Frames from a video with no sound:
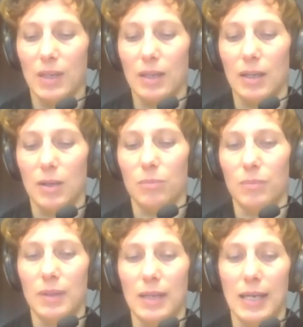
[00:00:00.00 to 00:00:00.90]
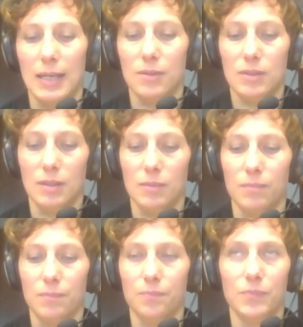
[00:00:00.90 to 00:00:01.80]
and
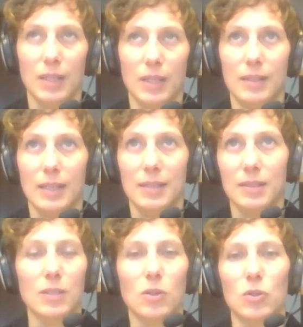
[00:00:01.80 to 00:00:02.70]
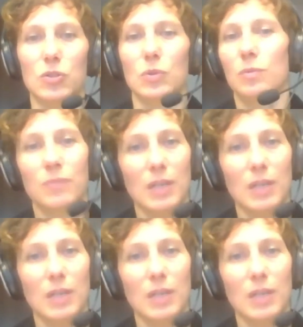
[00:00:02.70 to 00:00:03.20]
that they see also